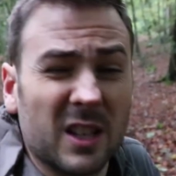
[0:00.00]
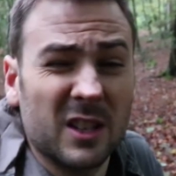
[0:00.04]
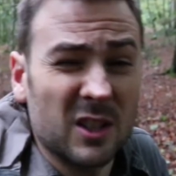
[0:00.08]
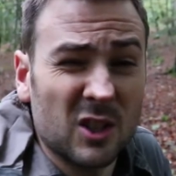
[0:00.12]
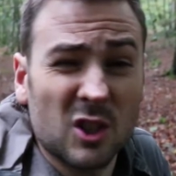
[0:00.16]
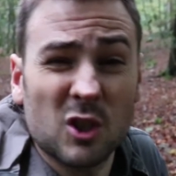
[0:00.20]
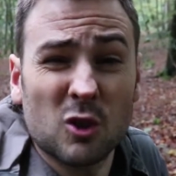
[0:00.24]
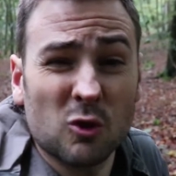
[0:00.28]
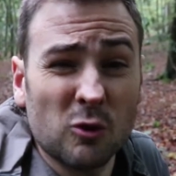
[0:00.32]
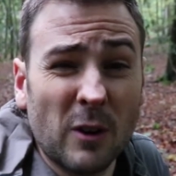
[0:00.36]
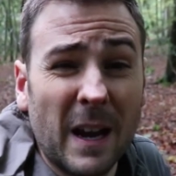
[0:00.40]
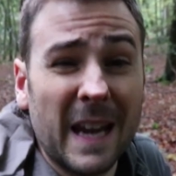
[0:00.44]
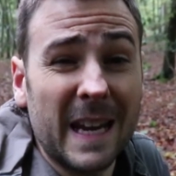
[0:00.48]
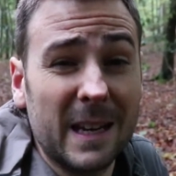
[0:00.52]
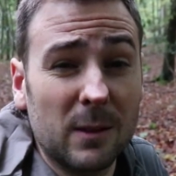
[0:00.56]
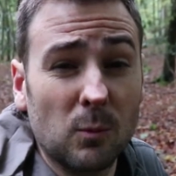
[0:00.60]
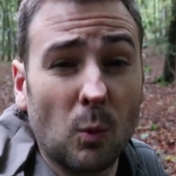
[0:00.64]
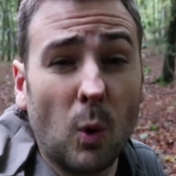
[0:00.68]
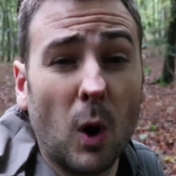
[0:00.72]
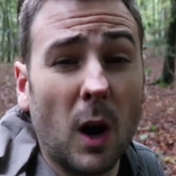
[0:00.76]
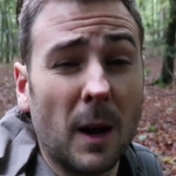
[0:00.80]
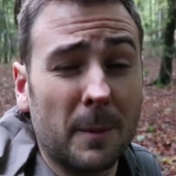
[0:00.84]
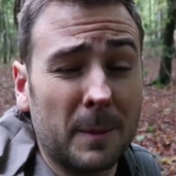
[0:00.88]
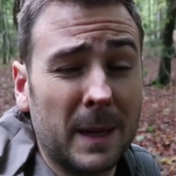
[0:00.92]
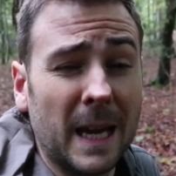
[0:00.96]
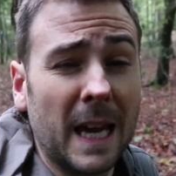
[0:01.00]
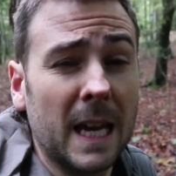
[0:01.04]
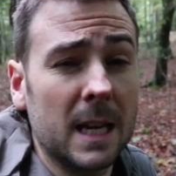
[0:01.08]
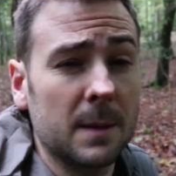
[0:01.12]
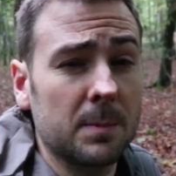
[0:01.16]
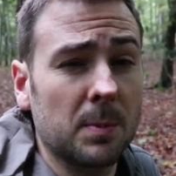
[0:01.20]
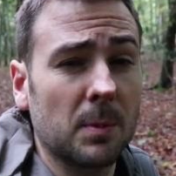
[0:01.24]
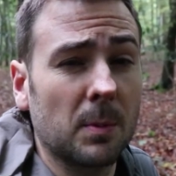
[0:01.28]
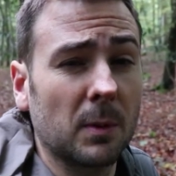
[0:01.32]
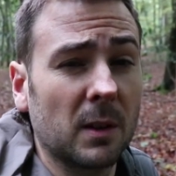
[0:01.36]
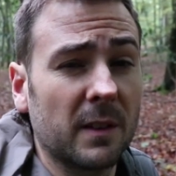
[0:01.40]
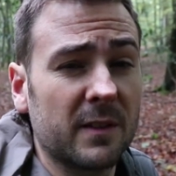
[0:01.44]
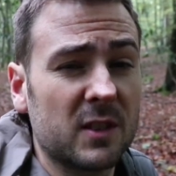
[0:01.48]
constrain what I'm
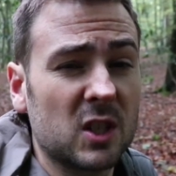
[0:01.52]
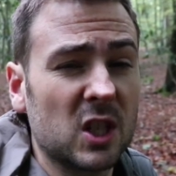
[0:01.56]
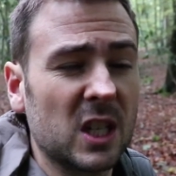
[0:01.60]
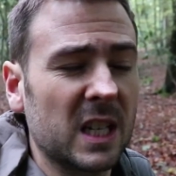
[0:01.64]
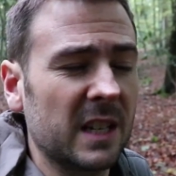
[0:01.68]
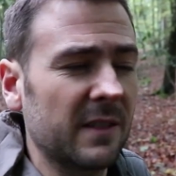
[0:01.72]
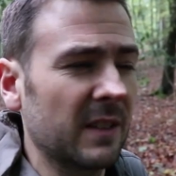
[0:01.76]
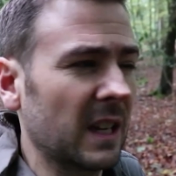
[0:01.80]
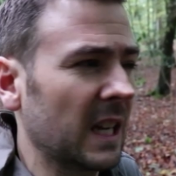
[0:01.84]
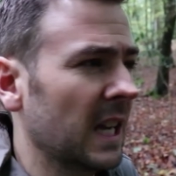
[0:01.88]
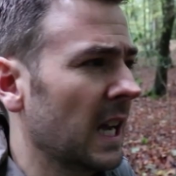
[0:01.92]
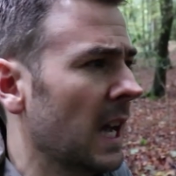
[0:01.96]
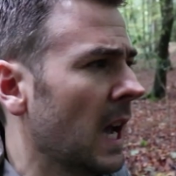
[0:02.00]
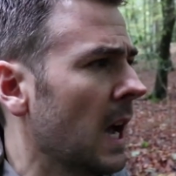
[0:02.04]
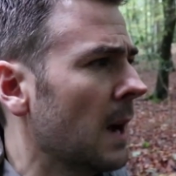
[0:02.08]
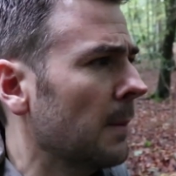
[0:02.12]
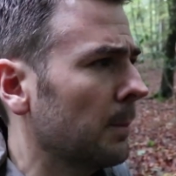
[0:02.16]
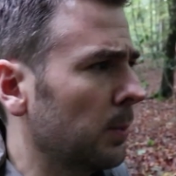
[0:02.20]
capable of achieving.